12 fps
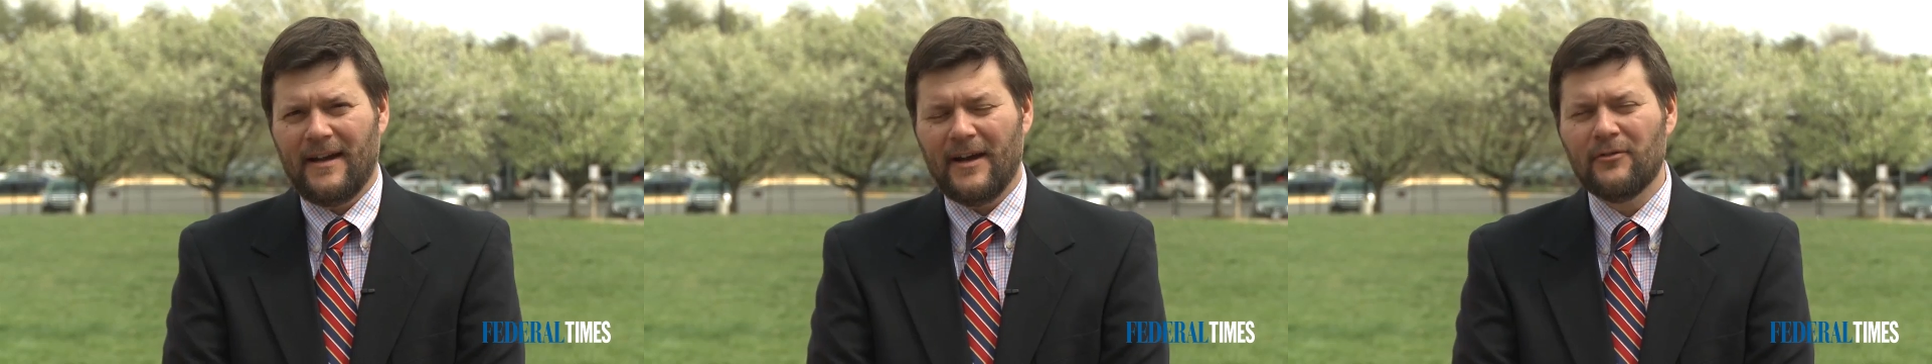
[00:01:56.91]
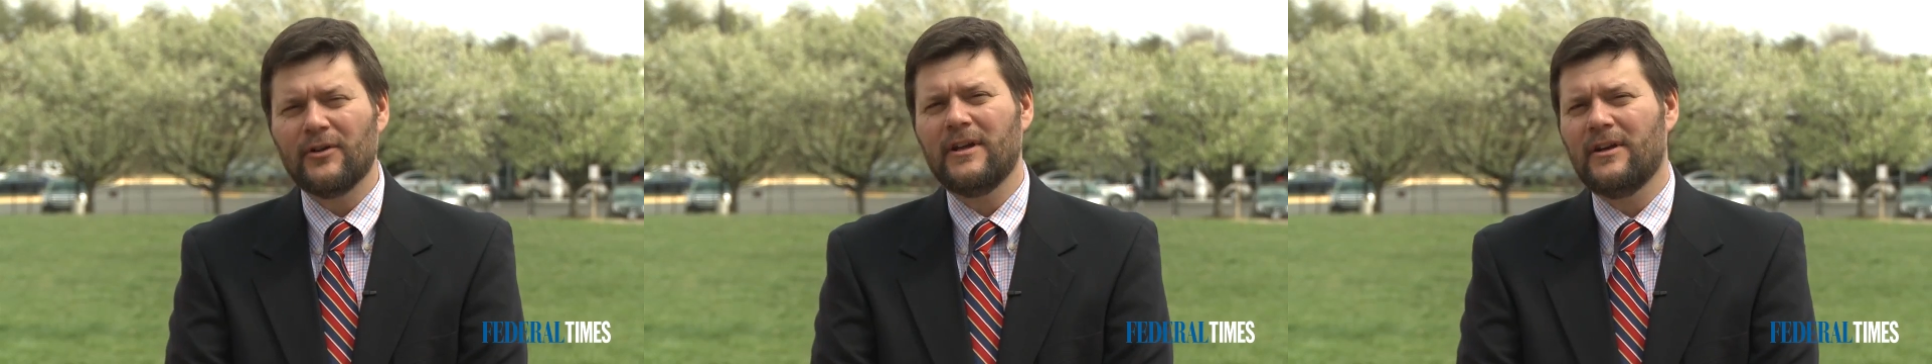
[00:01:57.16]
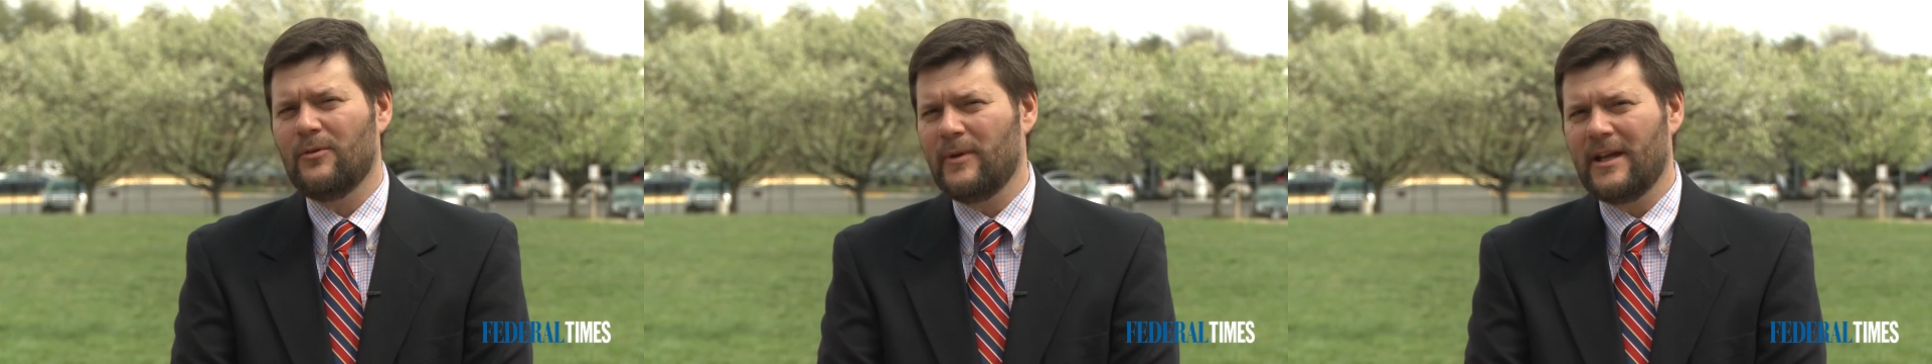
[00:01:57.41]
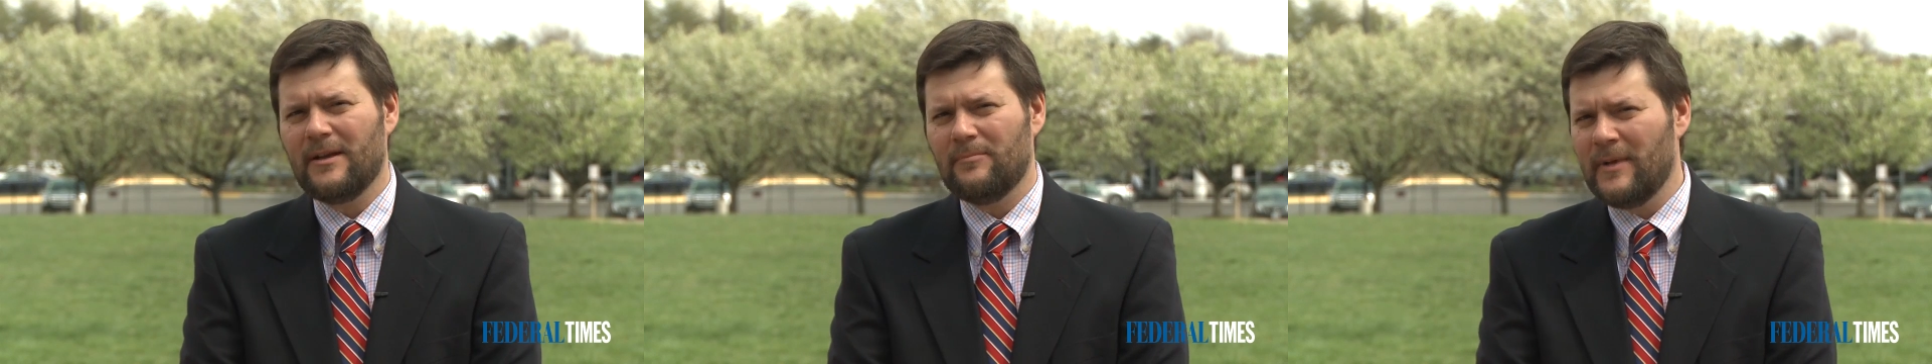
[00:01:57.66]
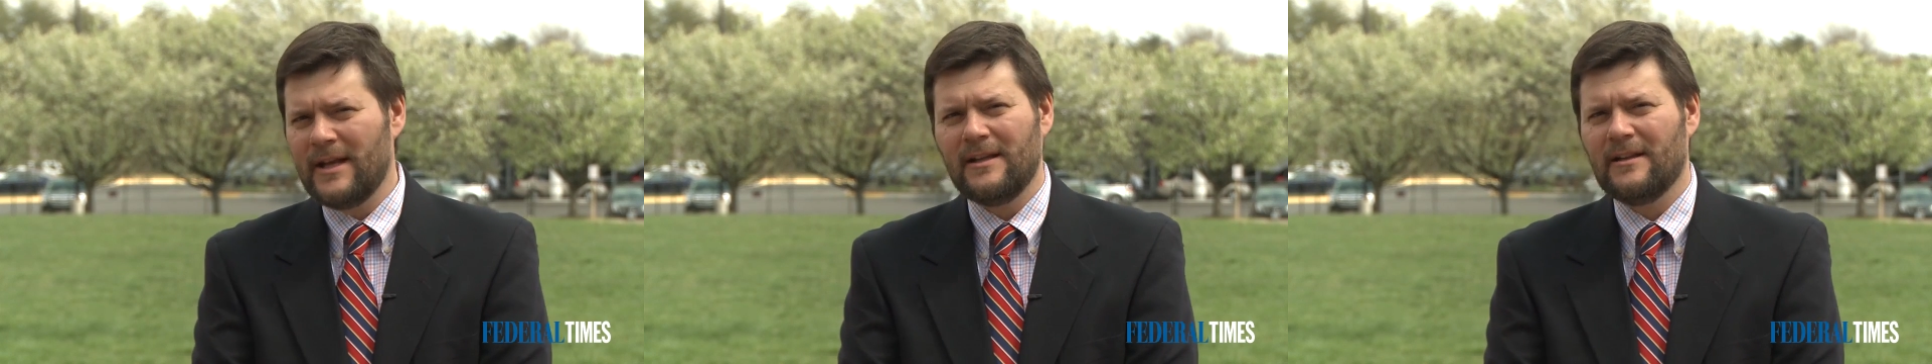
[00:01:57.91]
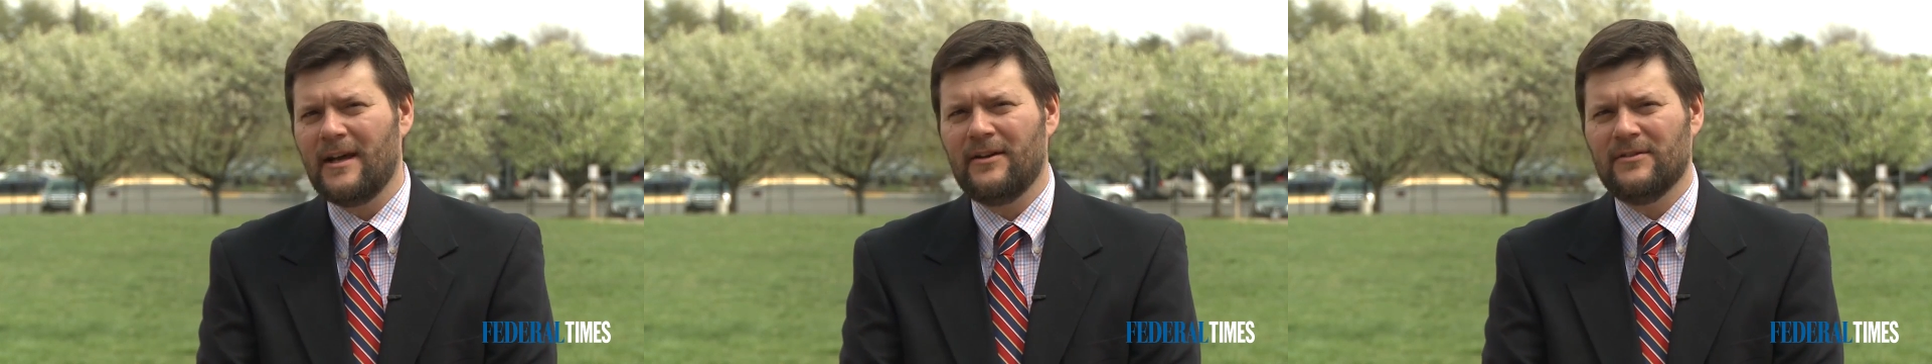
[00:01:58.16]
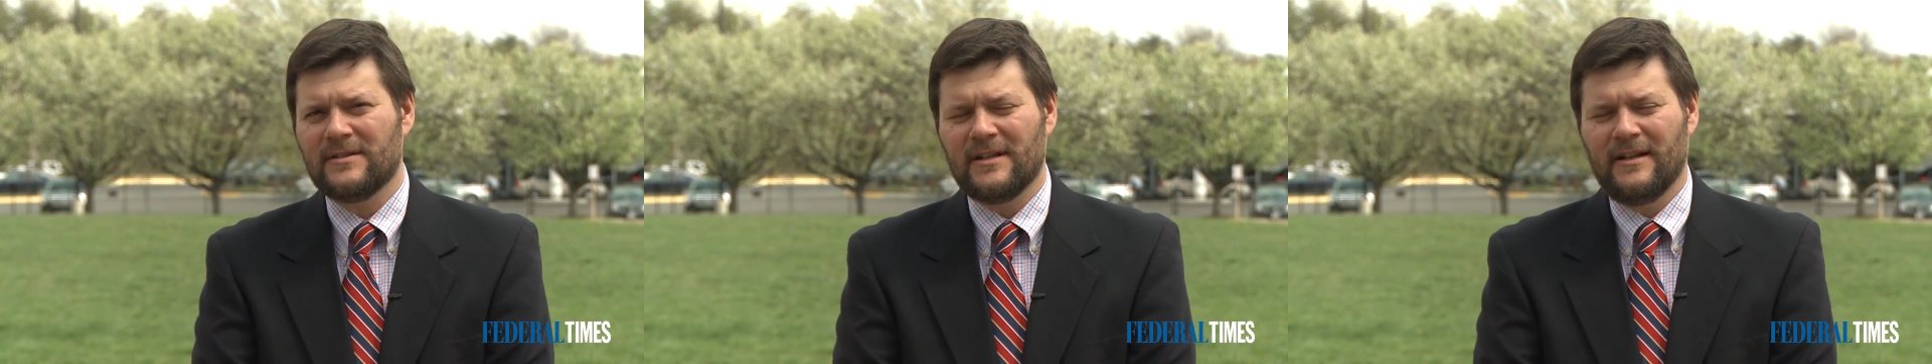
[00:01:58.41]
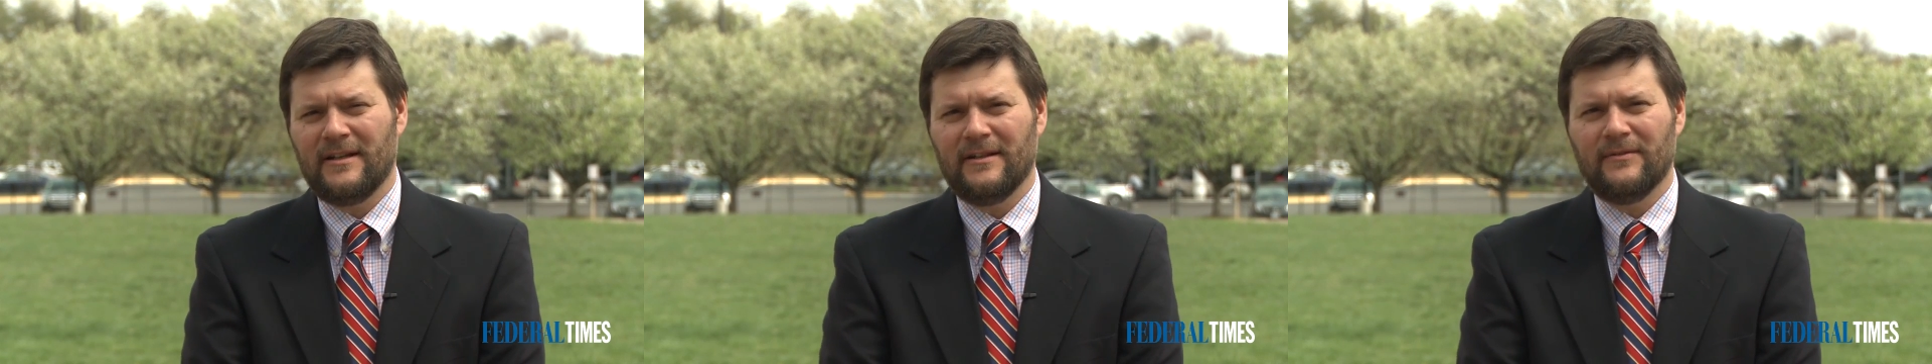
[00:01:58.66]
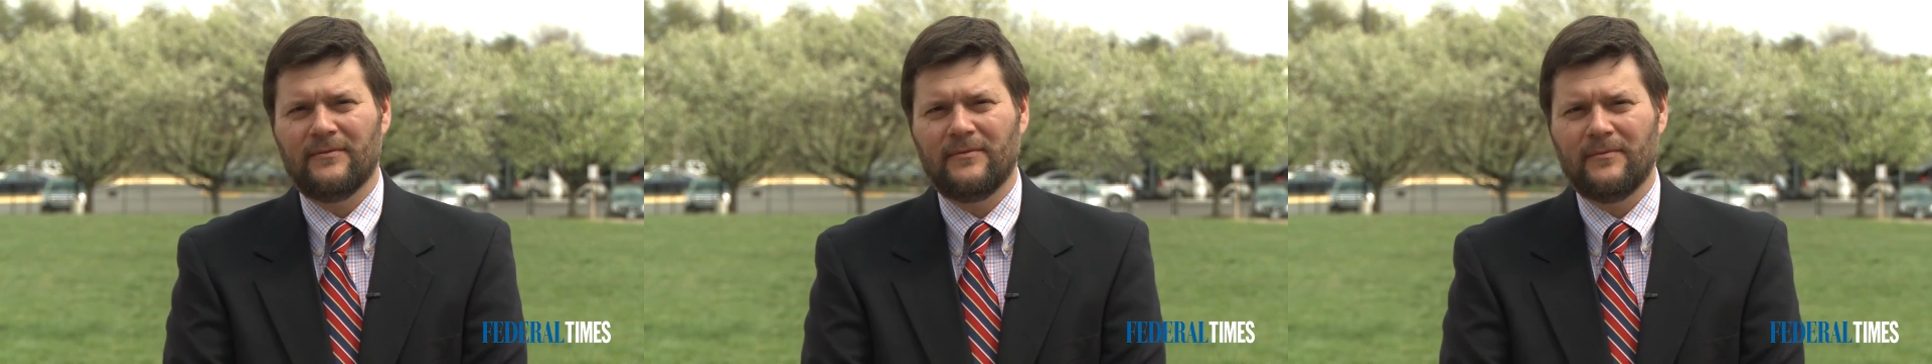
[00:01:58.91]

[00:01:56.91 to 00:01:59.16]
Every year we get many letters sent in